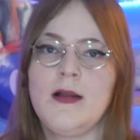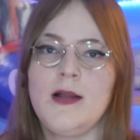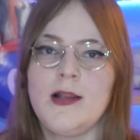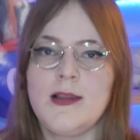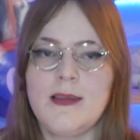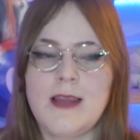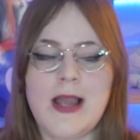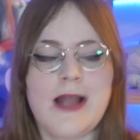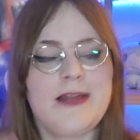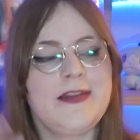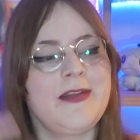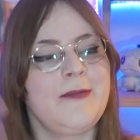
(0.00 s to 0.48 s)

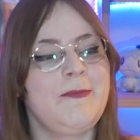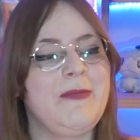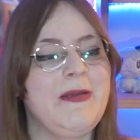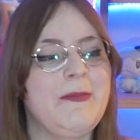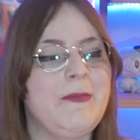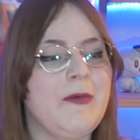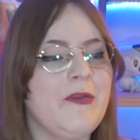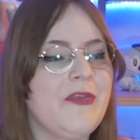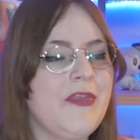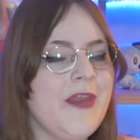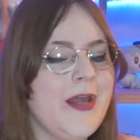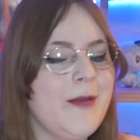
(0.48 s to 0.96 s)
Lots of
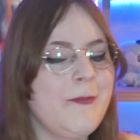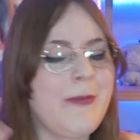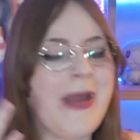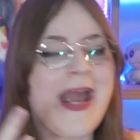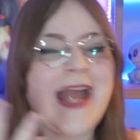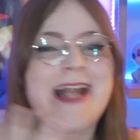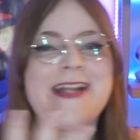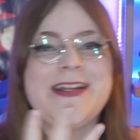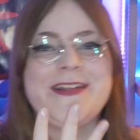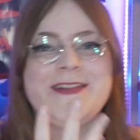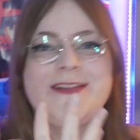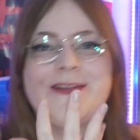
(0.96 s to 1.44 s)
people think
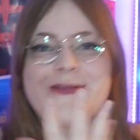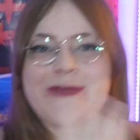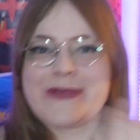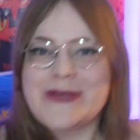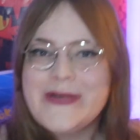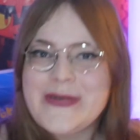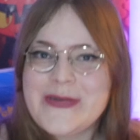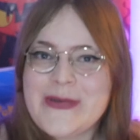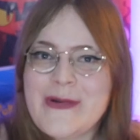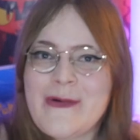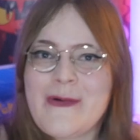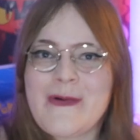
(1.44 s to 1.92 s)
pandas are
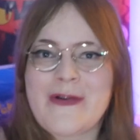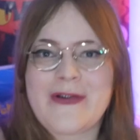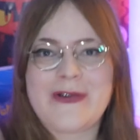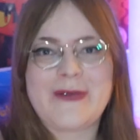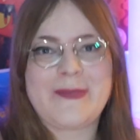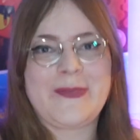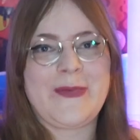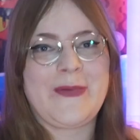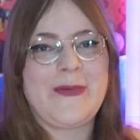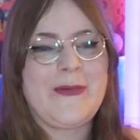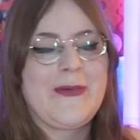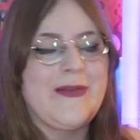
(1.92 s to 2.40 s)

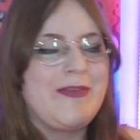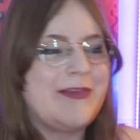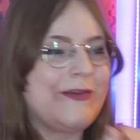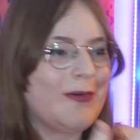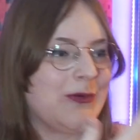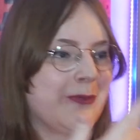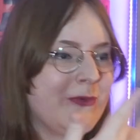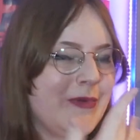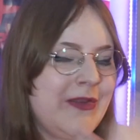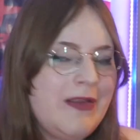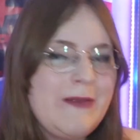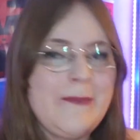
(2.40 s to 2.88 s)
adorable, and
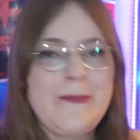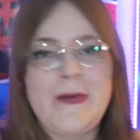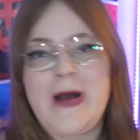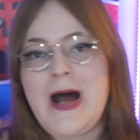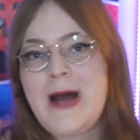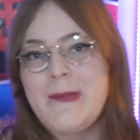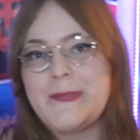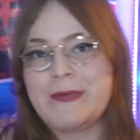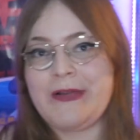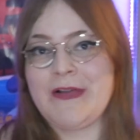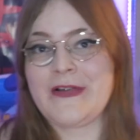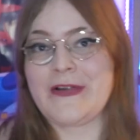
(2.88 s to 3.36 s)
they're really
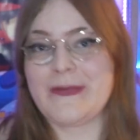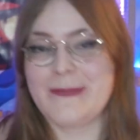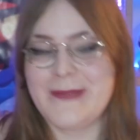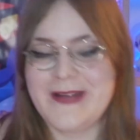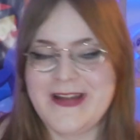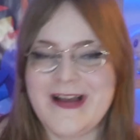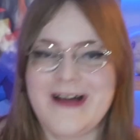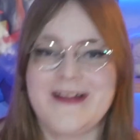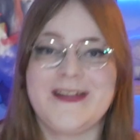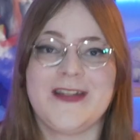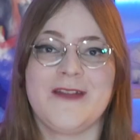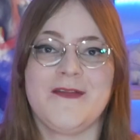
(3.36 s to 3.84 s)
popular
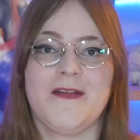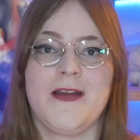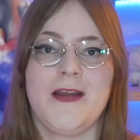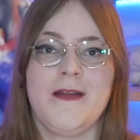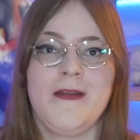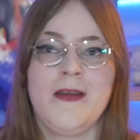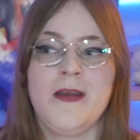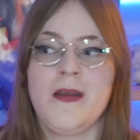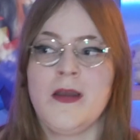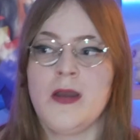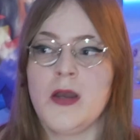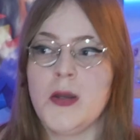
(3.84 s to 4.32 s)
because of
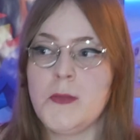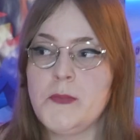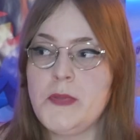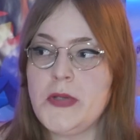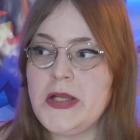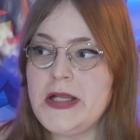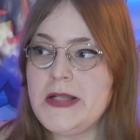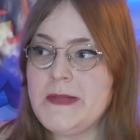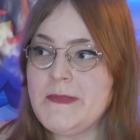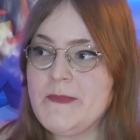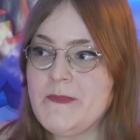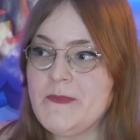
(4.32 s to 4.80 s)
it,
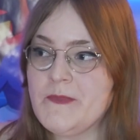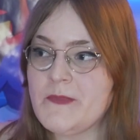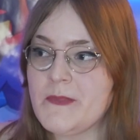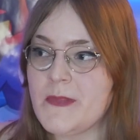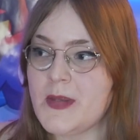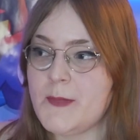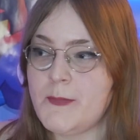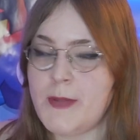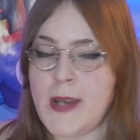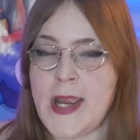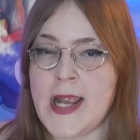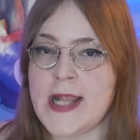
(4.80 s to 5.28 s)
but
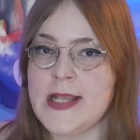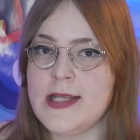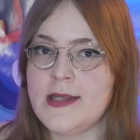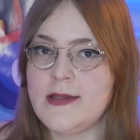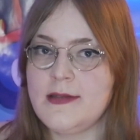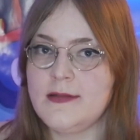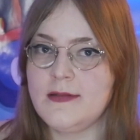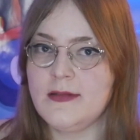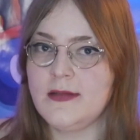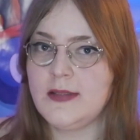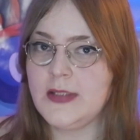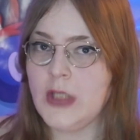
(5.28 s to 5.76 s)

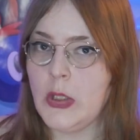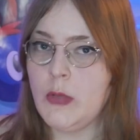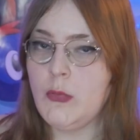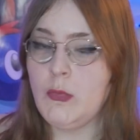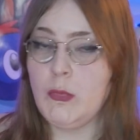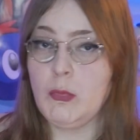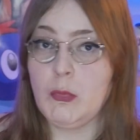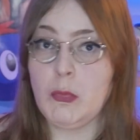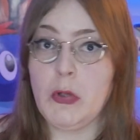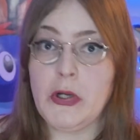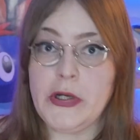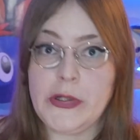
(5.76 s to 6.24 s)
pandas
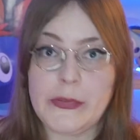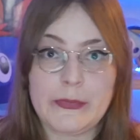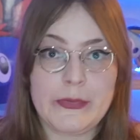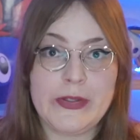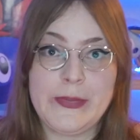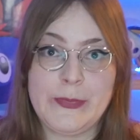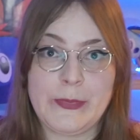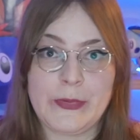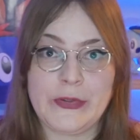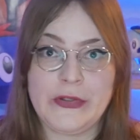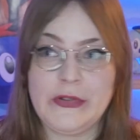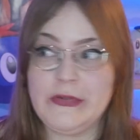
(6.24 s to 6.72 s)
don't want to
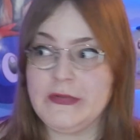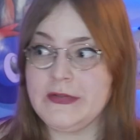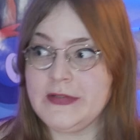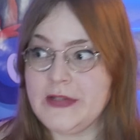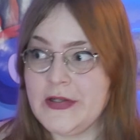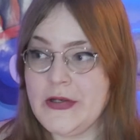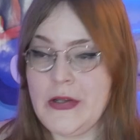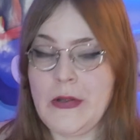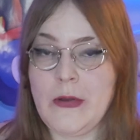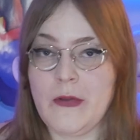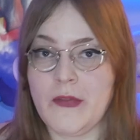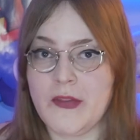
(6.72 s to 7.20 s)
reproduce
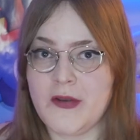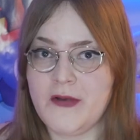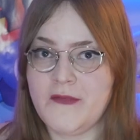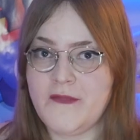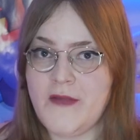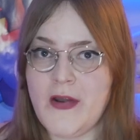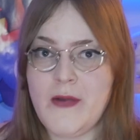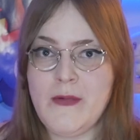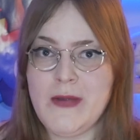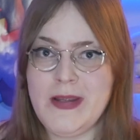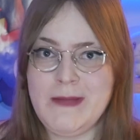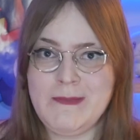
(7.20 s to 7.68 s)
at all. They're
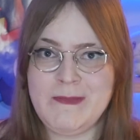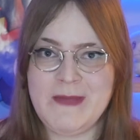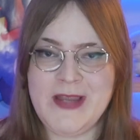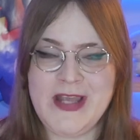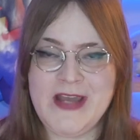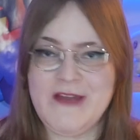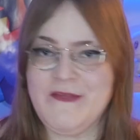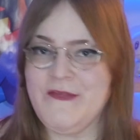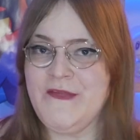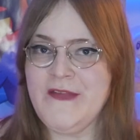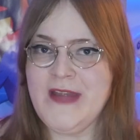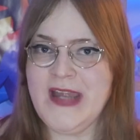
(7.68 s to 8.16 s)
very
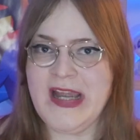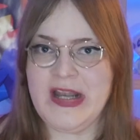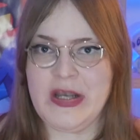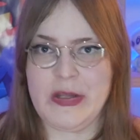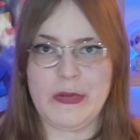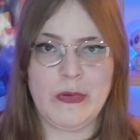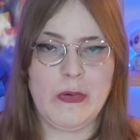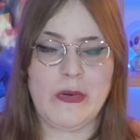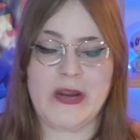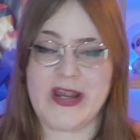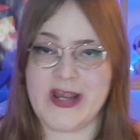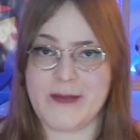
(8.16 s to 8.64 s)
iffy and
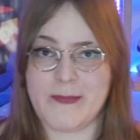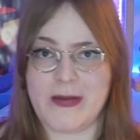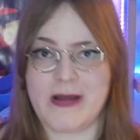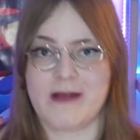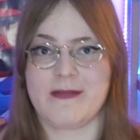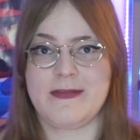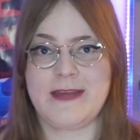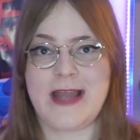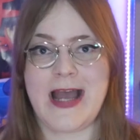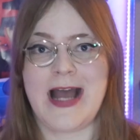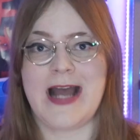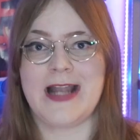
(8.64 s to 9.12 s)
annoying
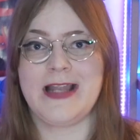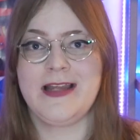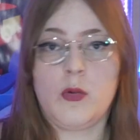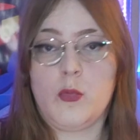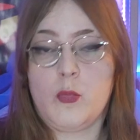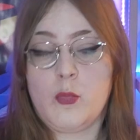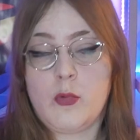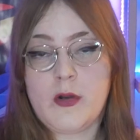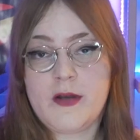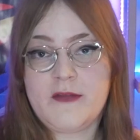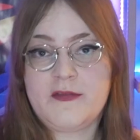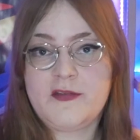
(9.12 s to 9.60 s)
about that.
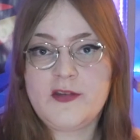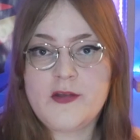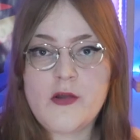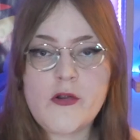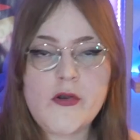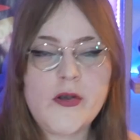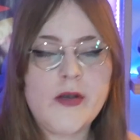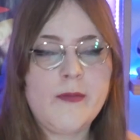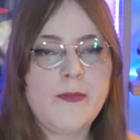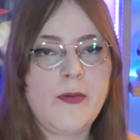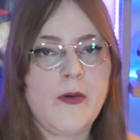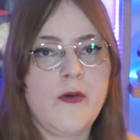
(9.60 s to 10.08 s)
What if
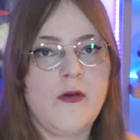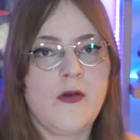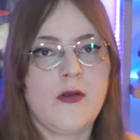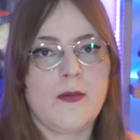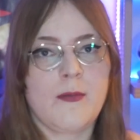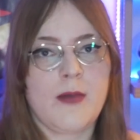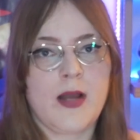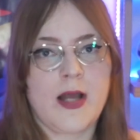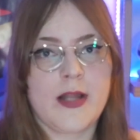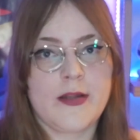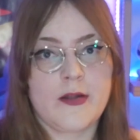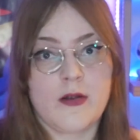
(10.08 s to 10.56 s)
starter
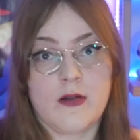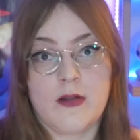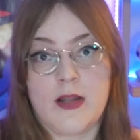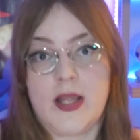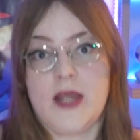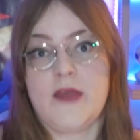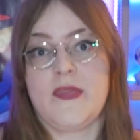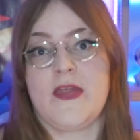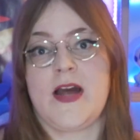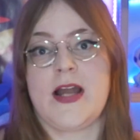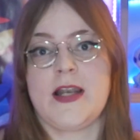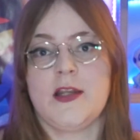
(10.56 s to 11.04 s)
Pokemon are
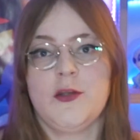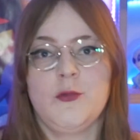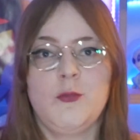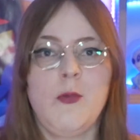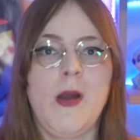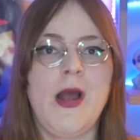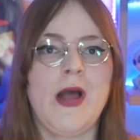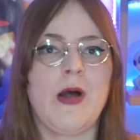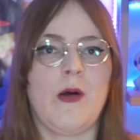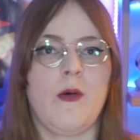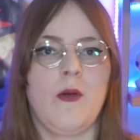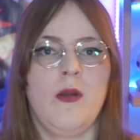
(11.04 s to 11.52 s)
like that as
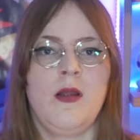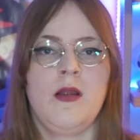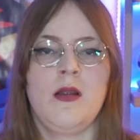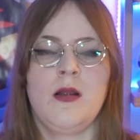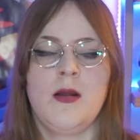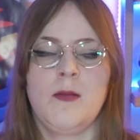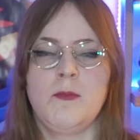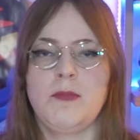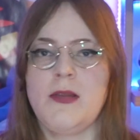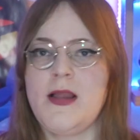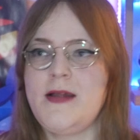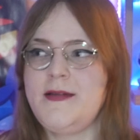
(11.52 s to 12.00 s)
well?
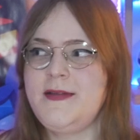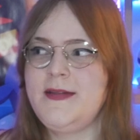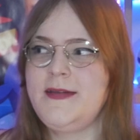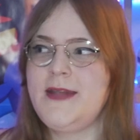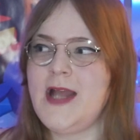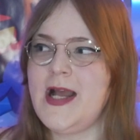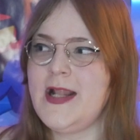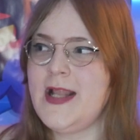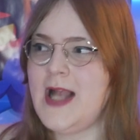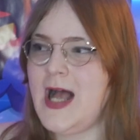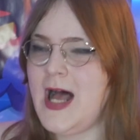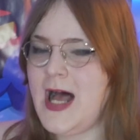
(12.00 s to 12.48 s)
Plus,
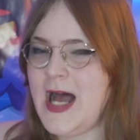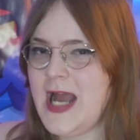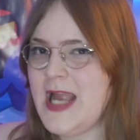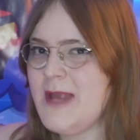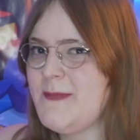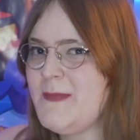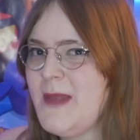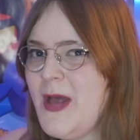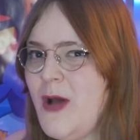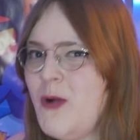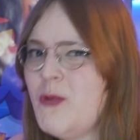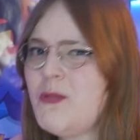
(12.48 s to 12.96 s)
that high
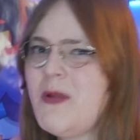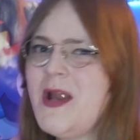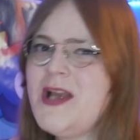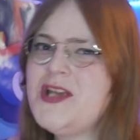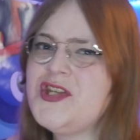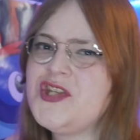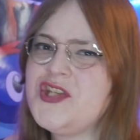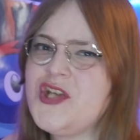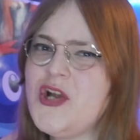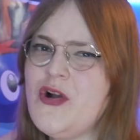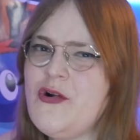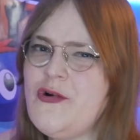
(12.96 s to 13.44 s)
male
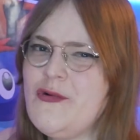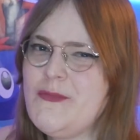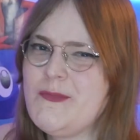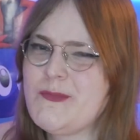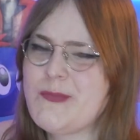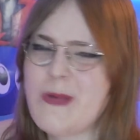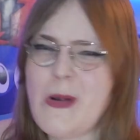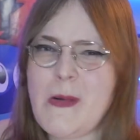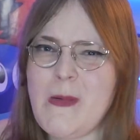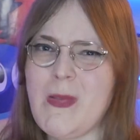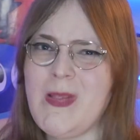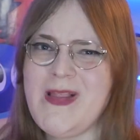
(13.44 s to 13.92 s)
ratio
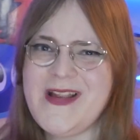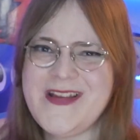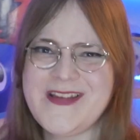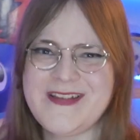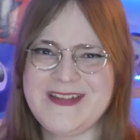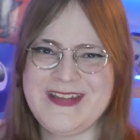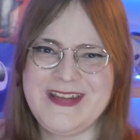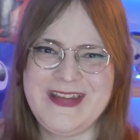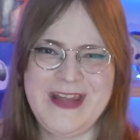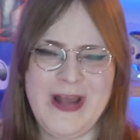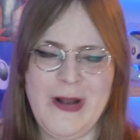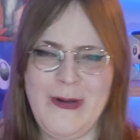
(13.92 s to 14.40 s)
probably
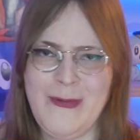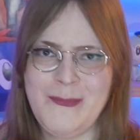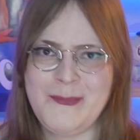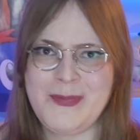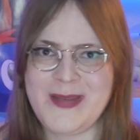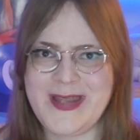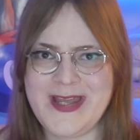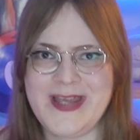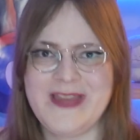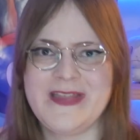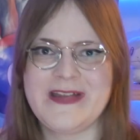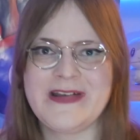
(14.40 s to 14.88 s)
doesn't help
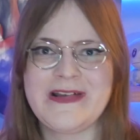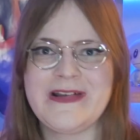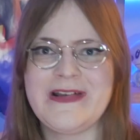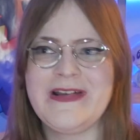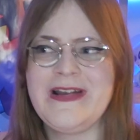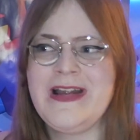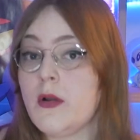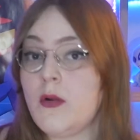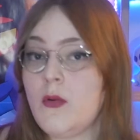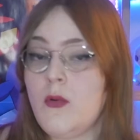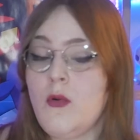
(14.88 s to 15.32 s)
either.